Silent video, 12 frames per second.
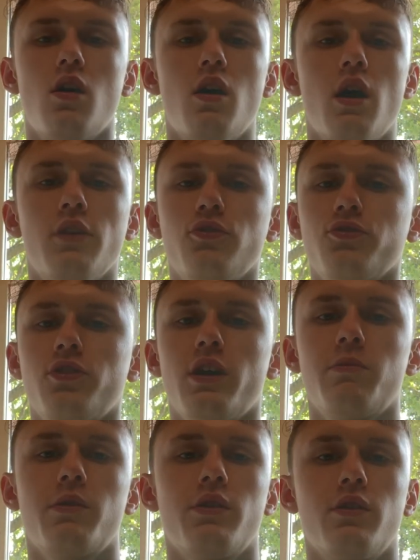
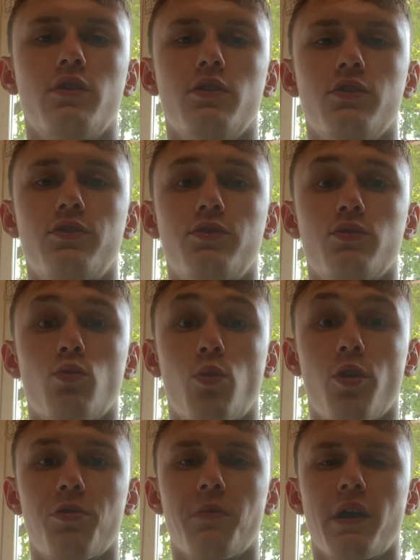entertainment is
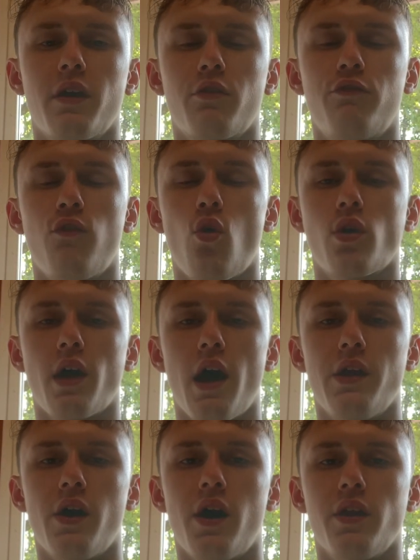worth making a full
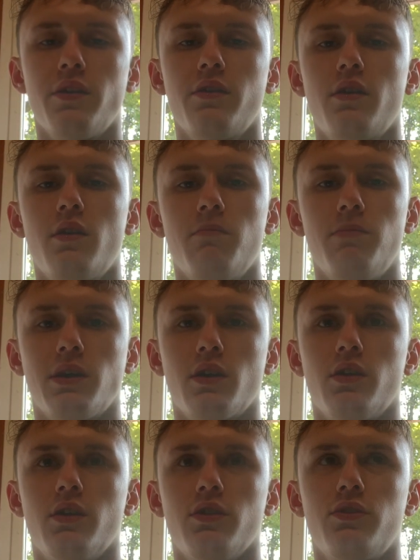guide on
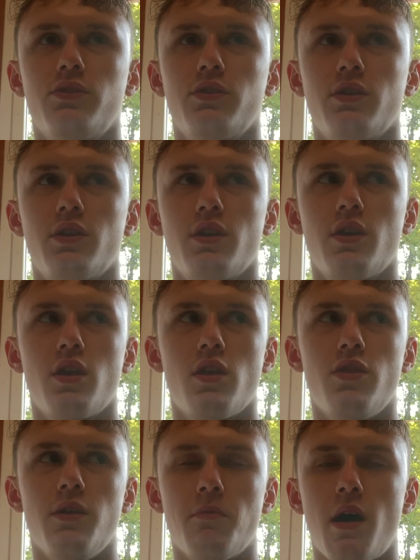because
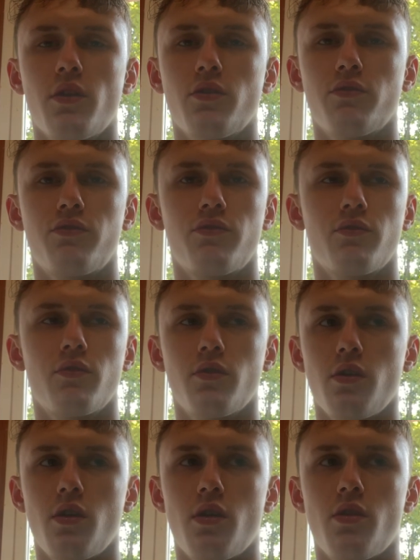the amount
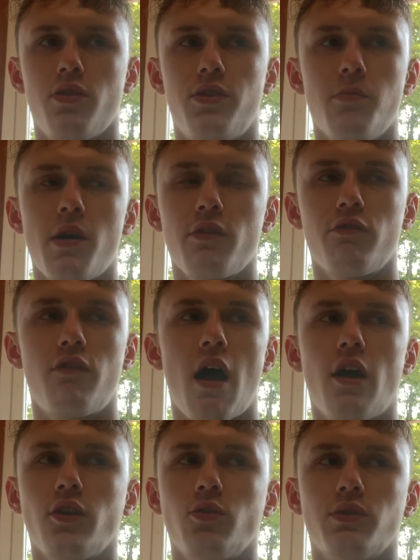of
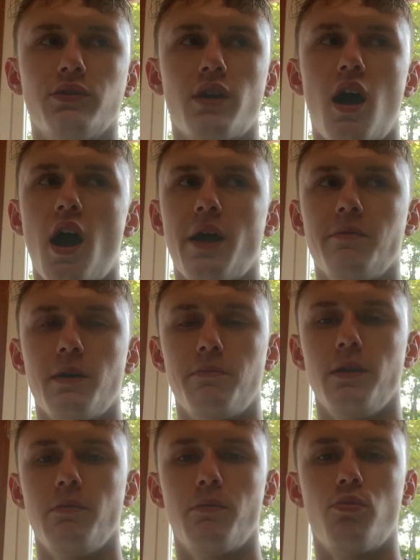value and time that
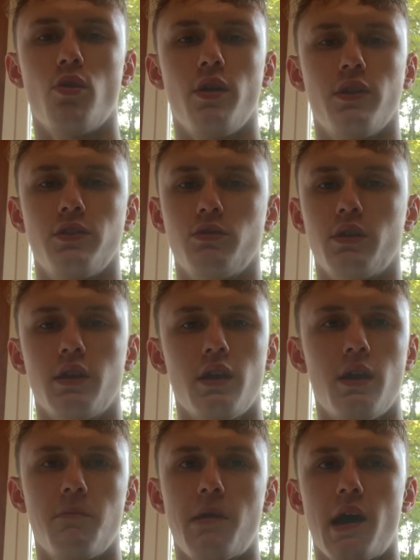people put into it
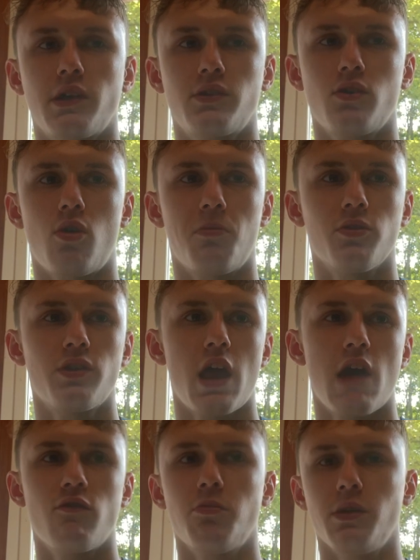impacts almost
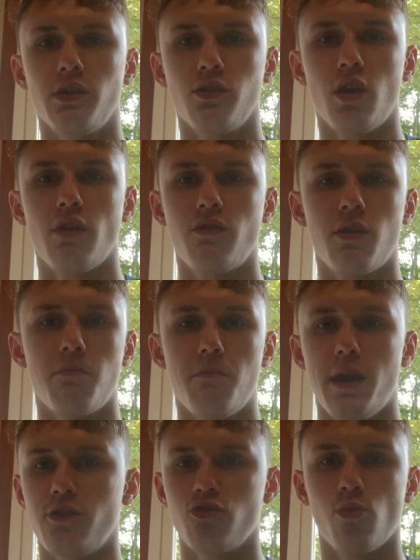everybody's life in a
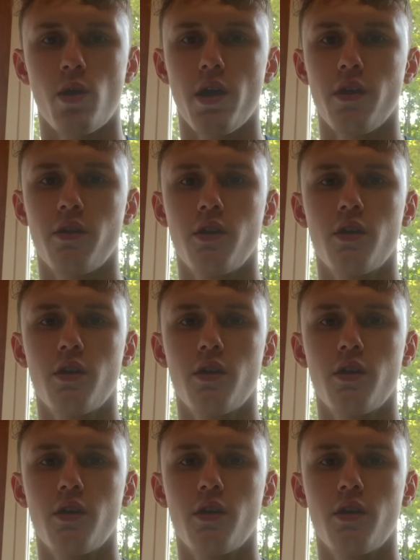major way.